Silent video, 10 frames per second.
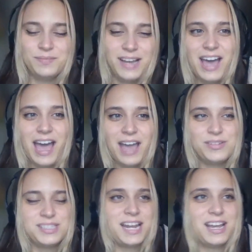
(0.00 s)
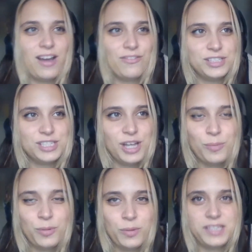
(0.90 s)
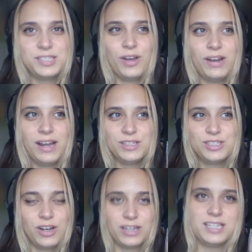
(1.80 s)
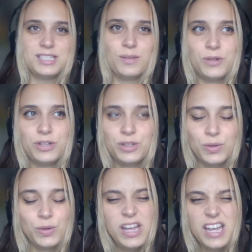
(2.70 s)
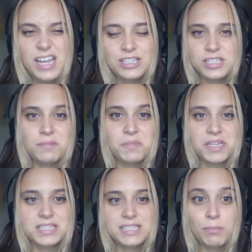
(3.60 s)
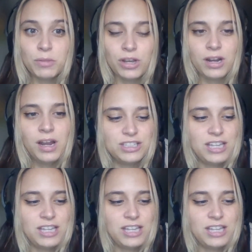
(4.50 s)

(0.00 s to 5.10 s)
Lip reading: I was at a conference a couple weeks ago and I was talking to someone who does something similar.